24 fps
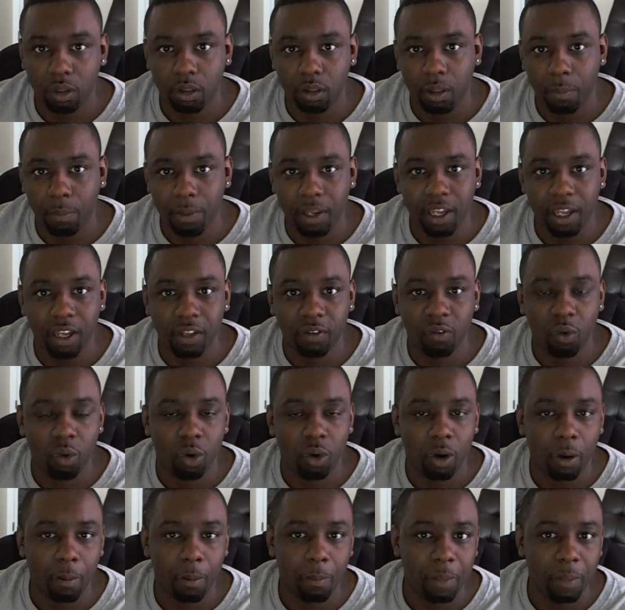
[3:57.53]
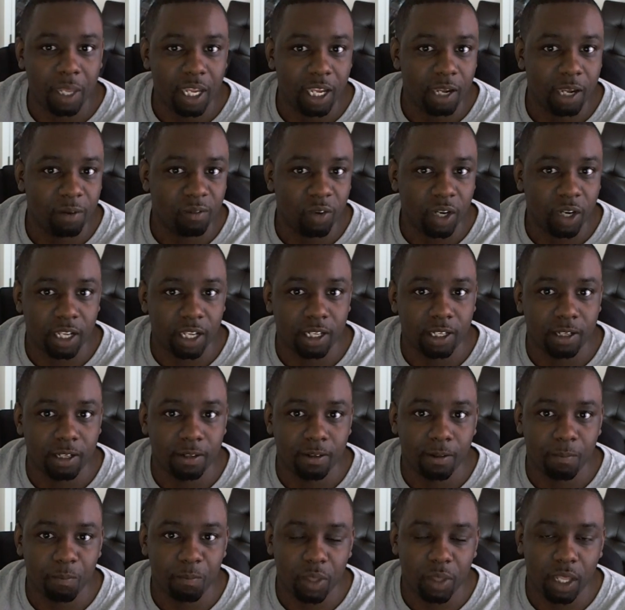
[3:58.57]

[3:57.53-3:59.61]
the PS4 be a freaking,